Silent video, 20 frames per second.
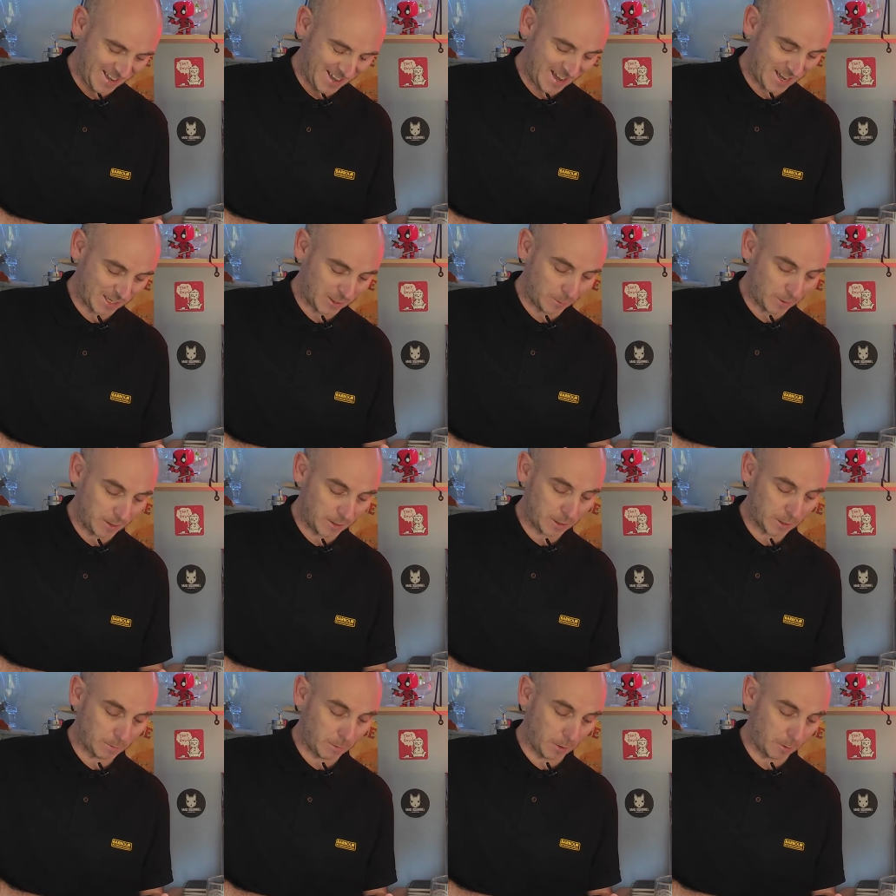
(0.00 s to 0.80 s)
Uh, it's one
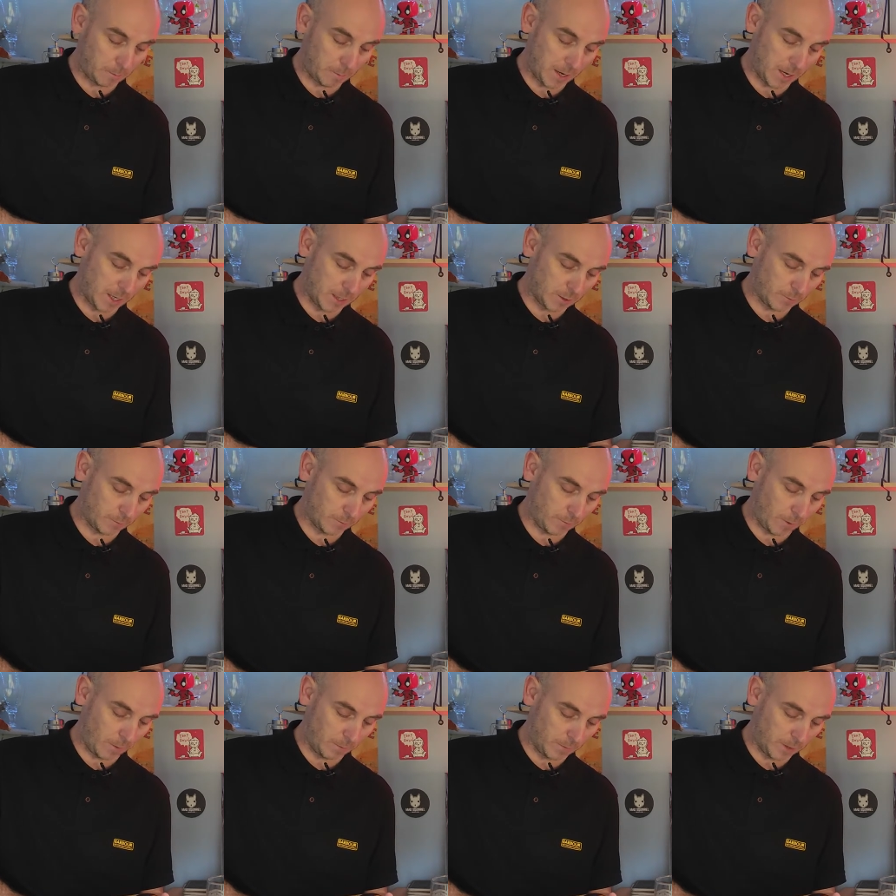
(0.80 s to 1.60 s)
of the smoke beers
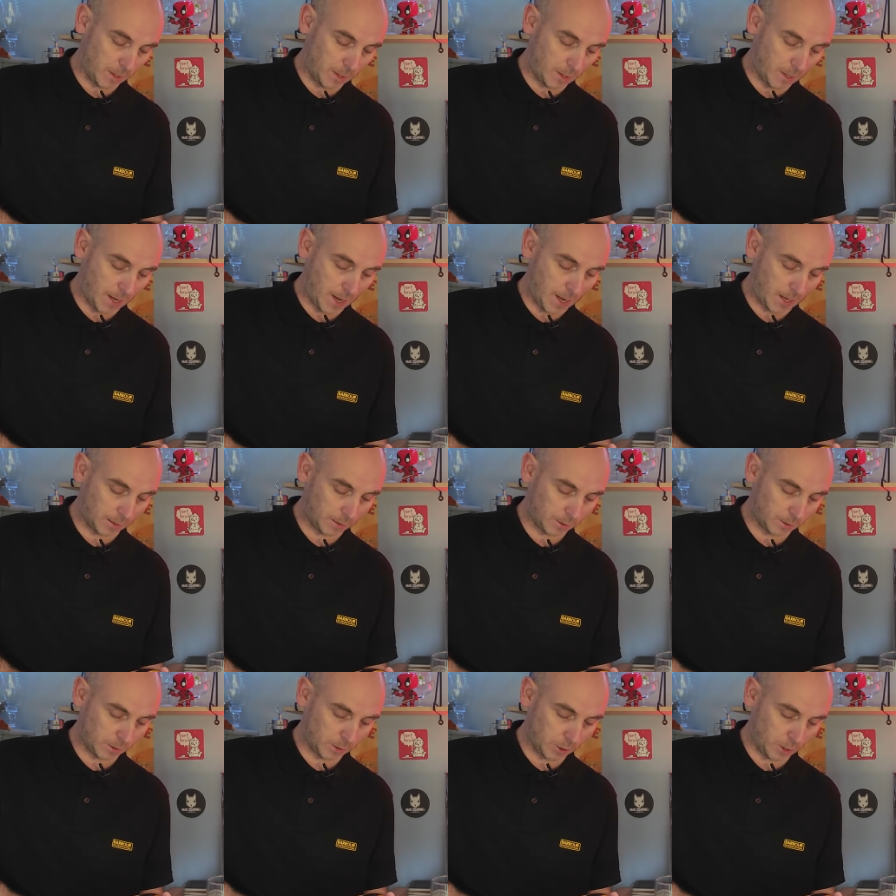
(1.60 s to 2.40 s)
from the
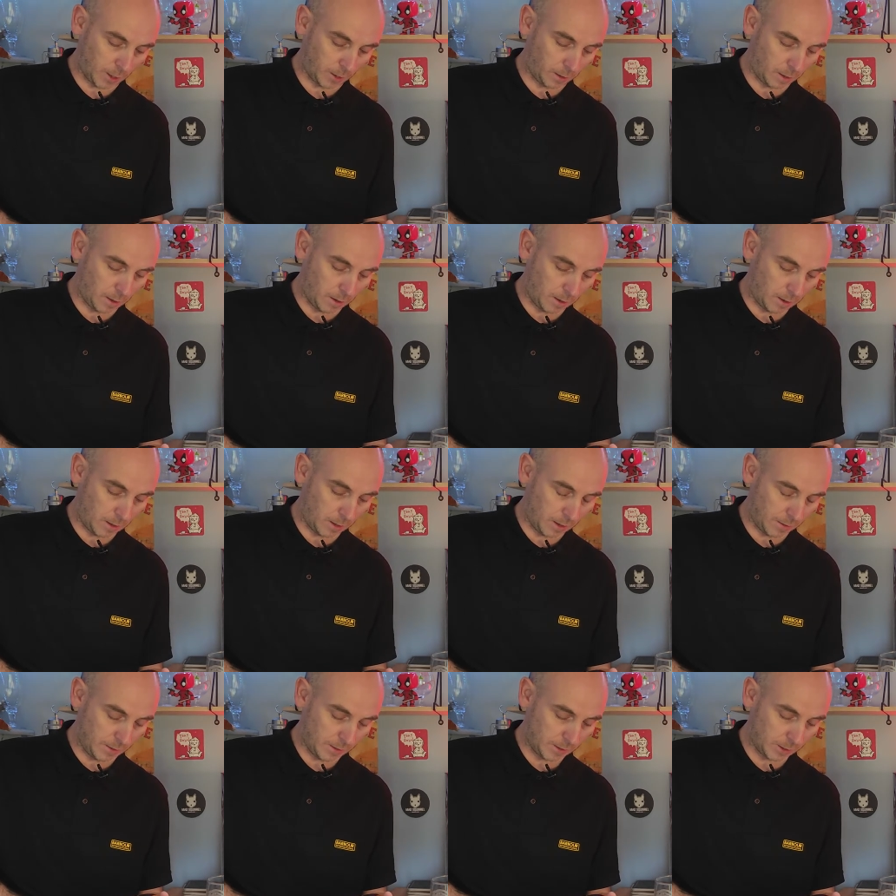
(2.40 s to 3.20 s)
Aecht
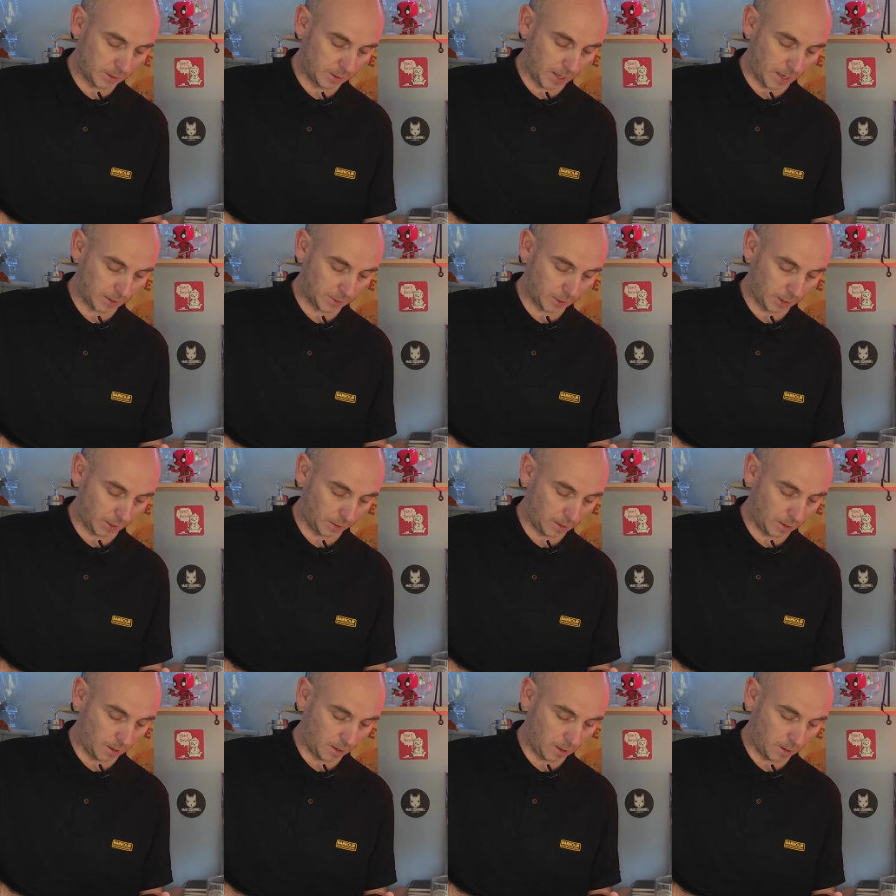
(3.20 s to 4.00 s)
This is the
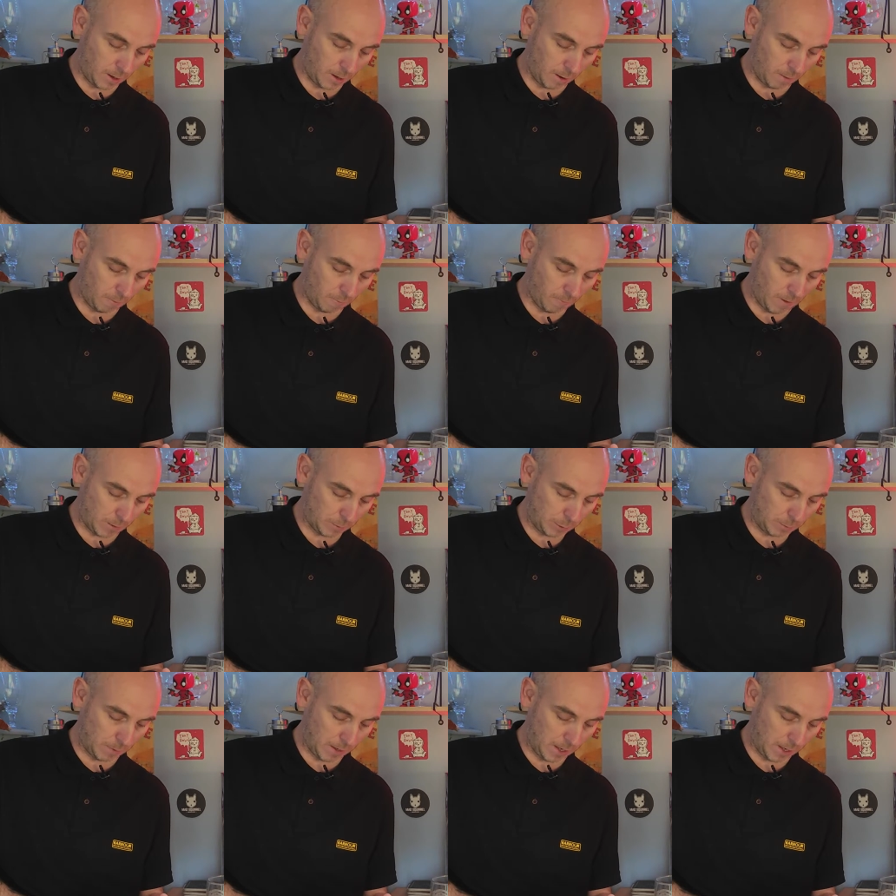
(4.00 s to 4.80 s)
Aecht
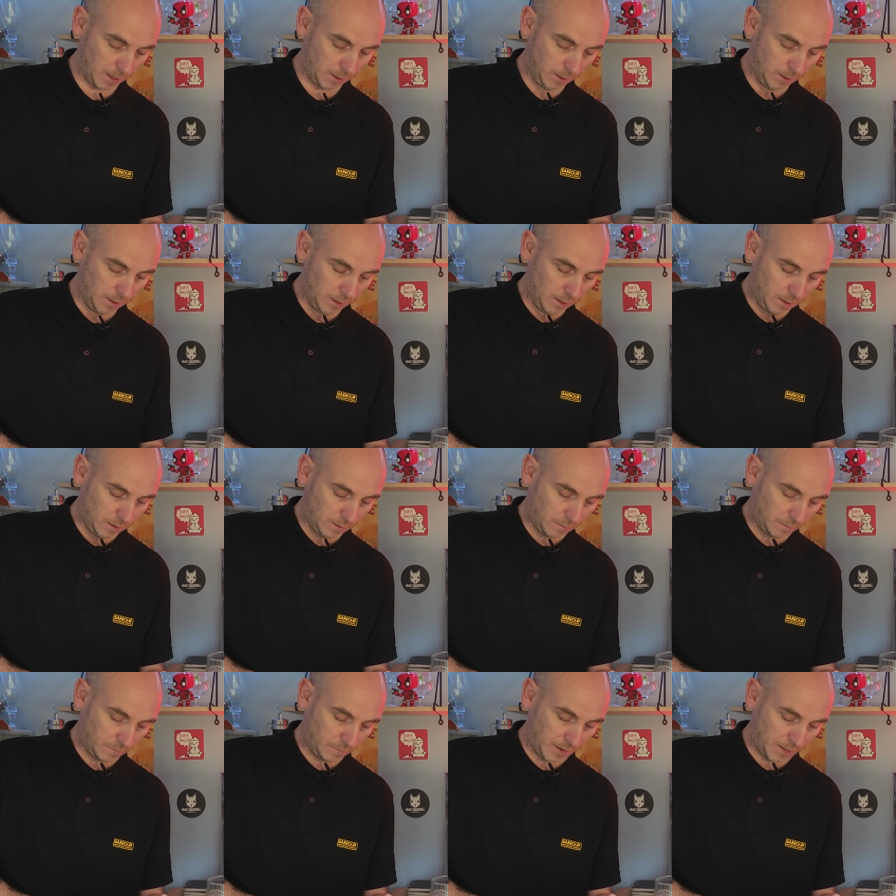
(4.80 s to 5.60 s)
Rausch beer,
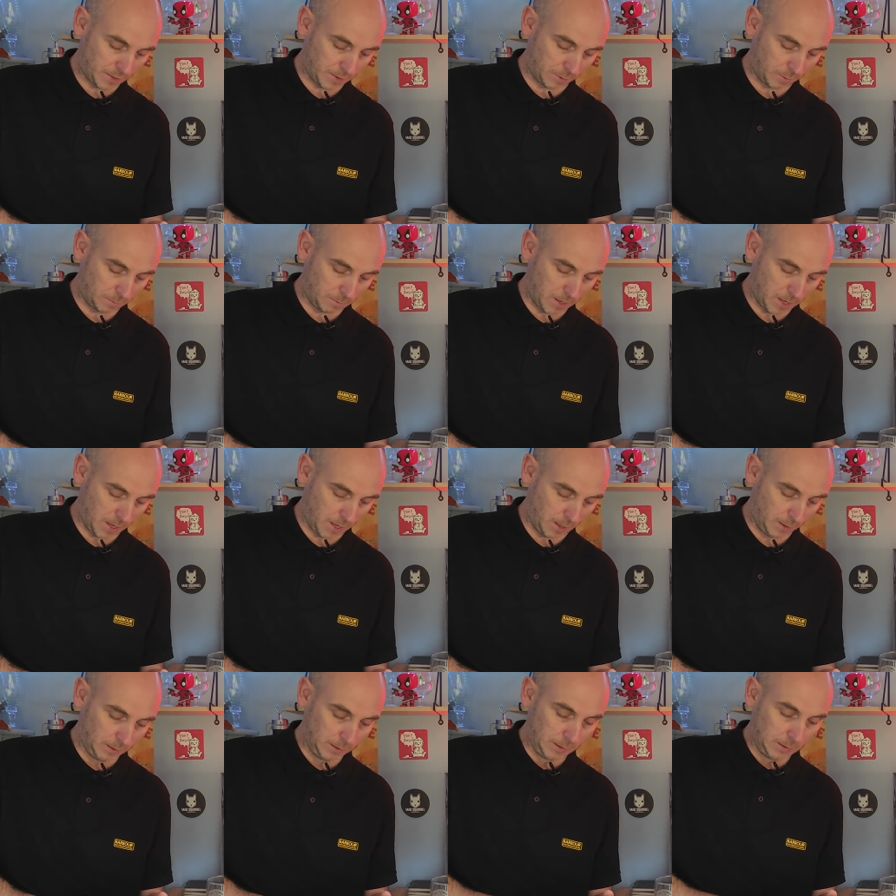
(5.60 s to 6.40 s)

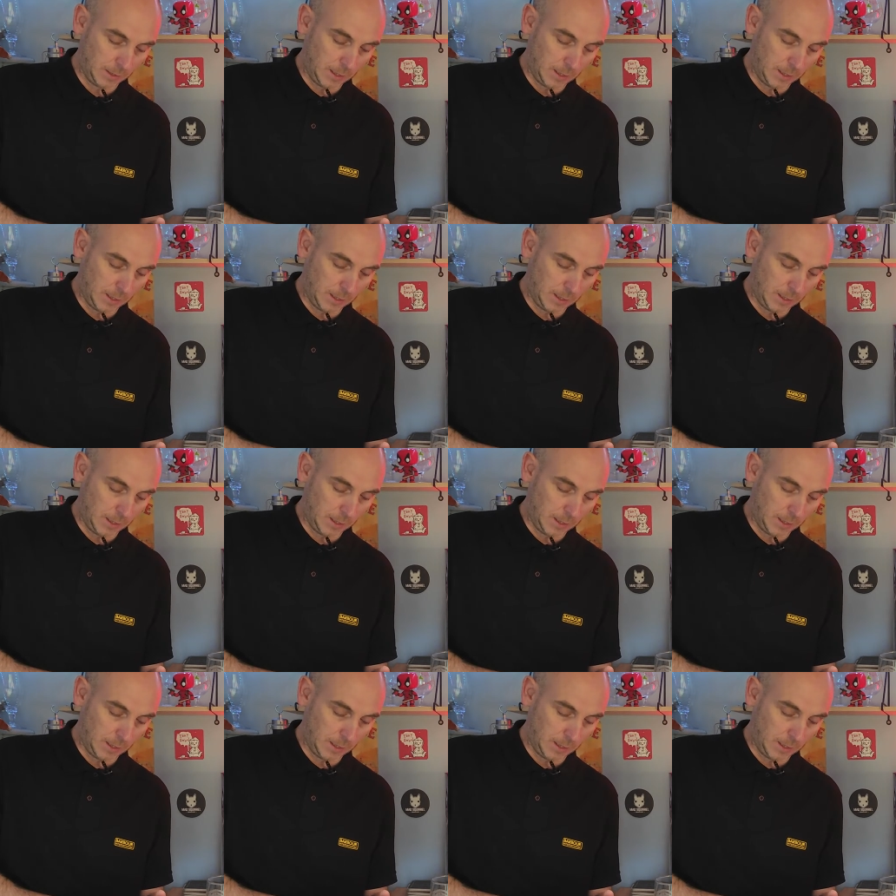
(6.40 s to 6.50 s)
Fastenbier.